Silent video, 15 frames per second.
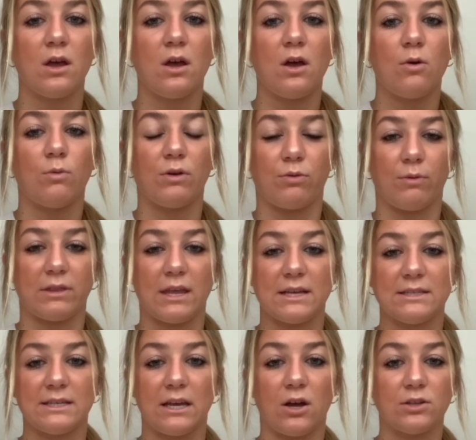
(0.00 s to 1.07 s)
with what they
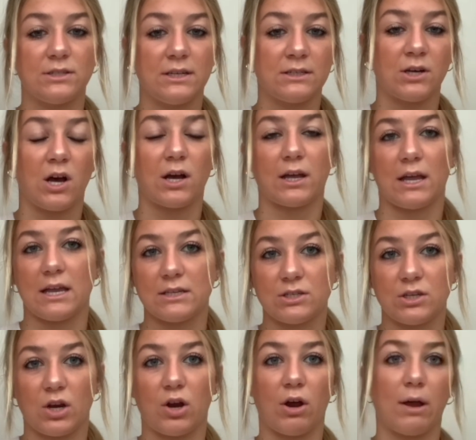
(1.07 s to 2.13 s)
see on TikTok,
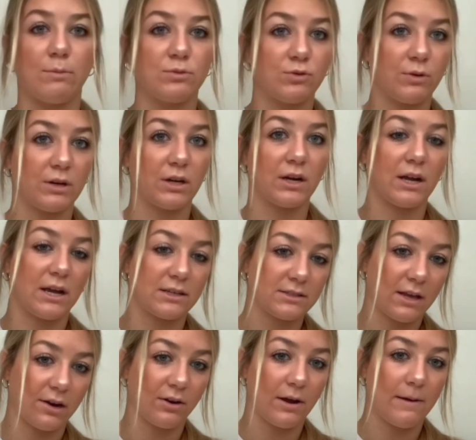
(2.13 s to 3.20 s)
Instagram, Twitter,
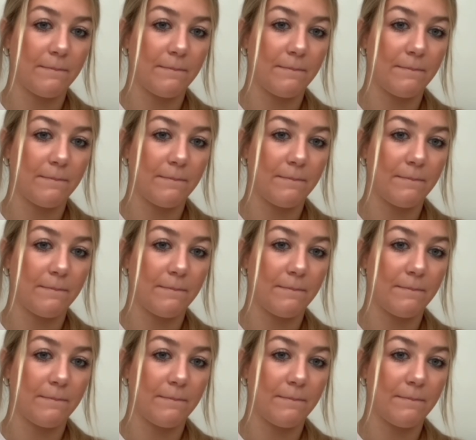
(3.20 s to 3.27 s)
etc.